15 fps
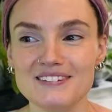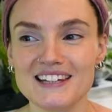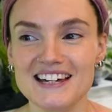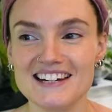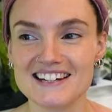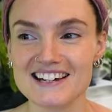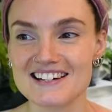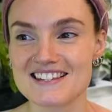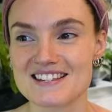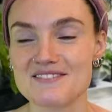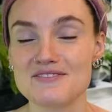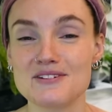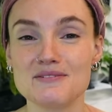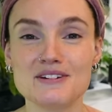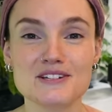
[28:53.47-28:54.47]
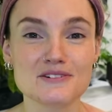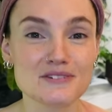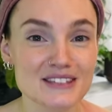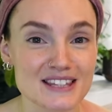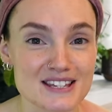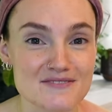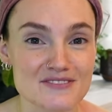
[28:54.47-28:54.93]
And yes, if you
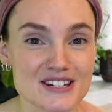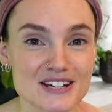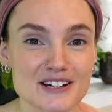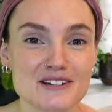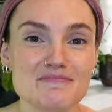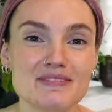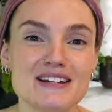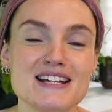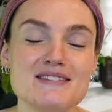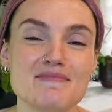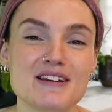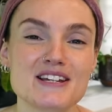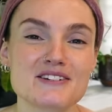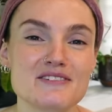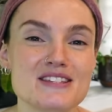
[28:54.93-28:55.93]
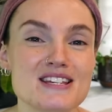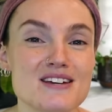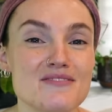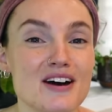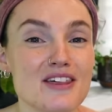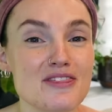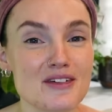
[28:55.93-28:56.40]
enjoyed this video, please make sure to give
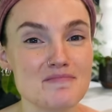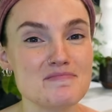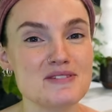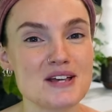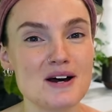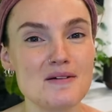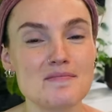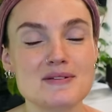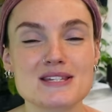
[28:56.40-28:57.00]
it a thumbs up,